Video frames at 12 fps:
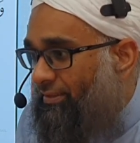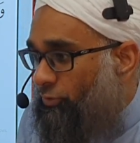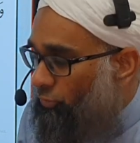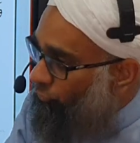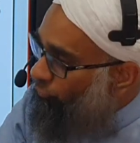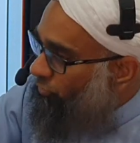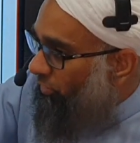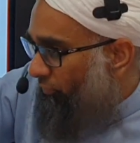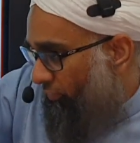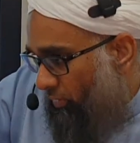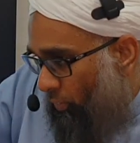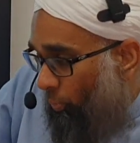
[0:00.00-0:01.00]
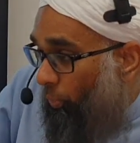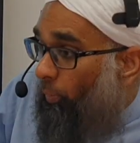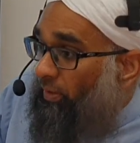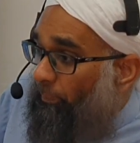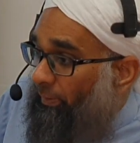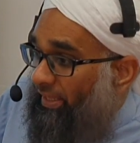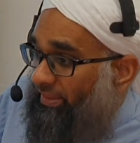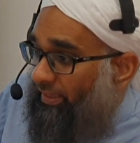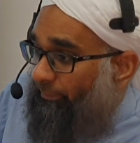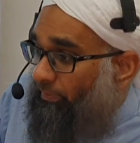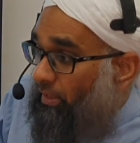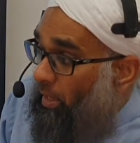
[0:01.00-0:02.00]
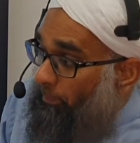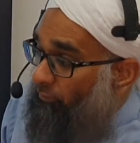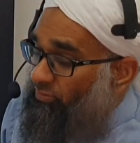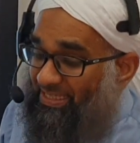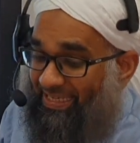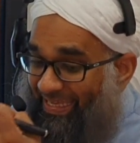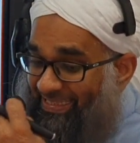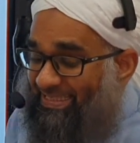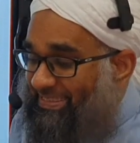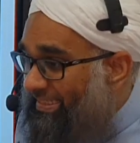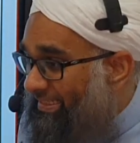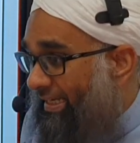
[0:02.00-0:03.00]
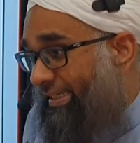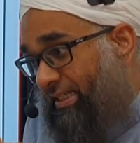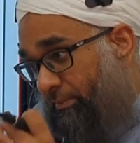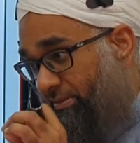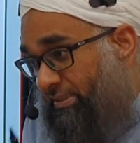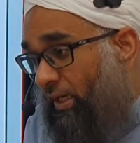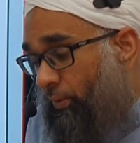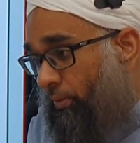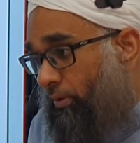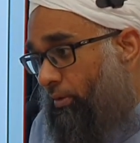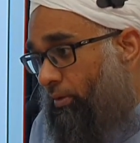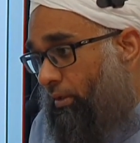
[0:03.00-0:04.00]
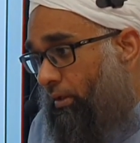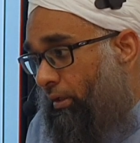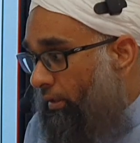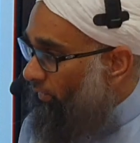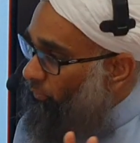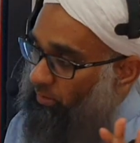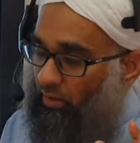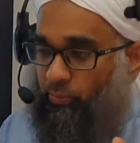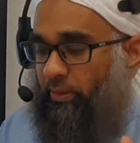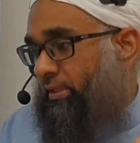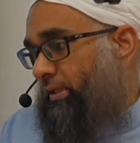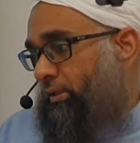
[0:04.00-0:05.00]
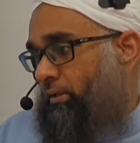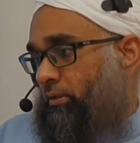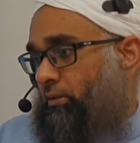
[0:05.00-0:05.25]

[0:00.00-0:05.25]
So the rules of war will apply then. But if you say inzil and he comes down, then you can't do anything.